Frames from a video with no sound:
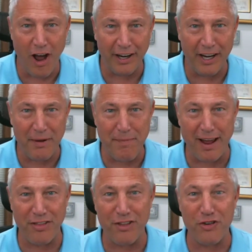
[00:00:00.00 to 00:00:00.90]
talking
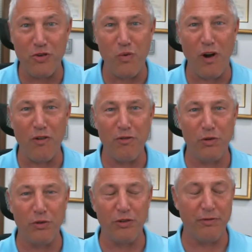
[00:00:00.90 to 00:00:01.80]
about the 12
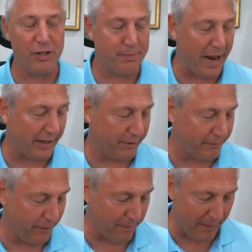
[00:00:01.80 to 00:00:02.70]
Rules of Respect
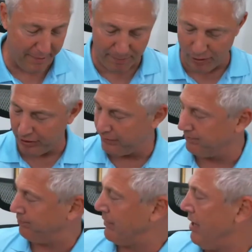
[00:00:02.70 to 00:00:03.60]
from my book,
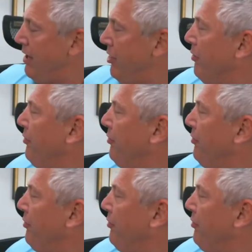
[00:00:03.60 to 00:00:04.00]
The